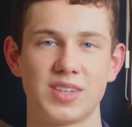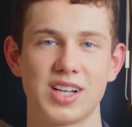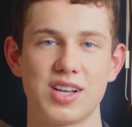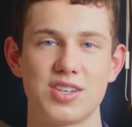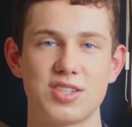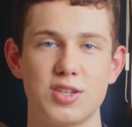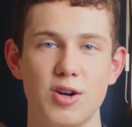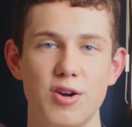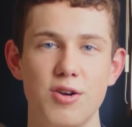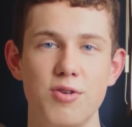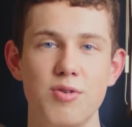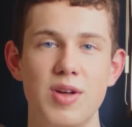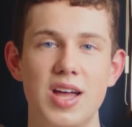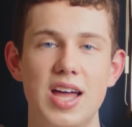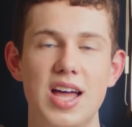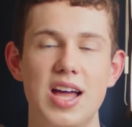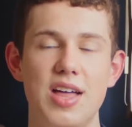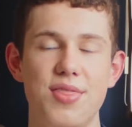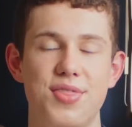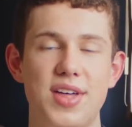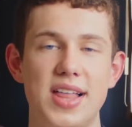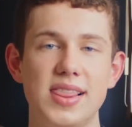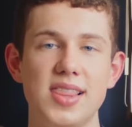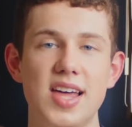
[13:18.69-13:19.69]
So
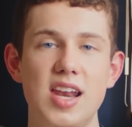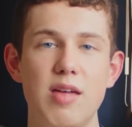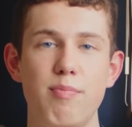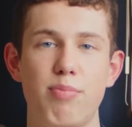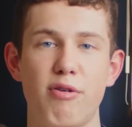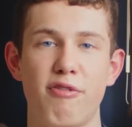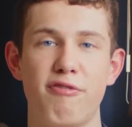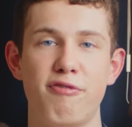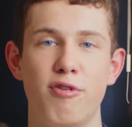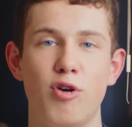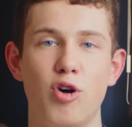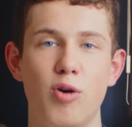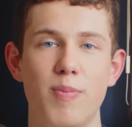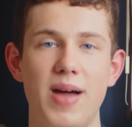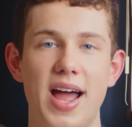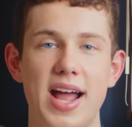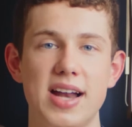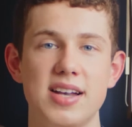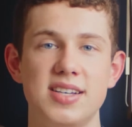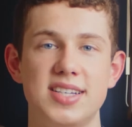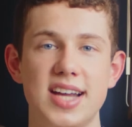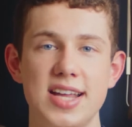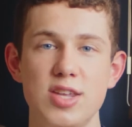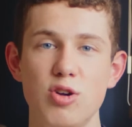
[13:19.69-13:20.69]
they let him perform,
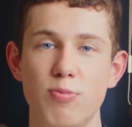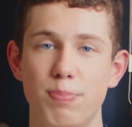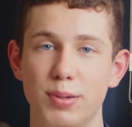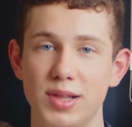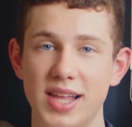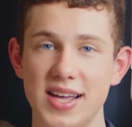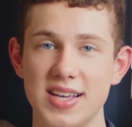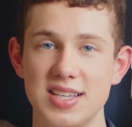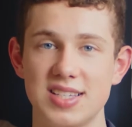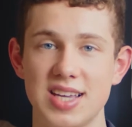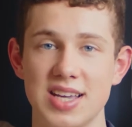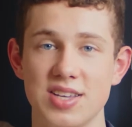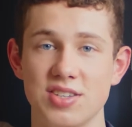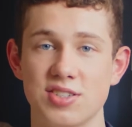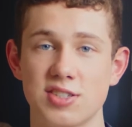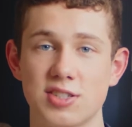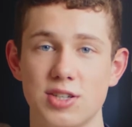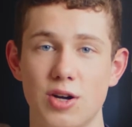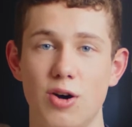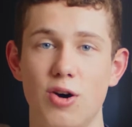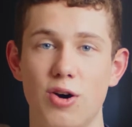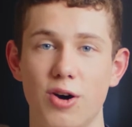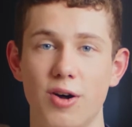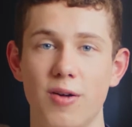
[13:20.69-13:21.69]
and Daniel plays his
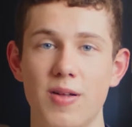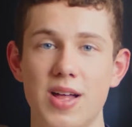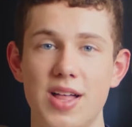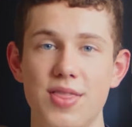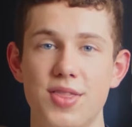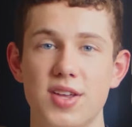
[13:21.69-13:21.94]
song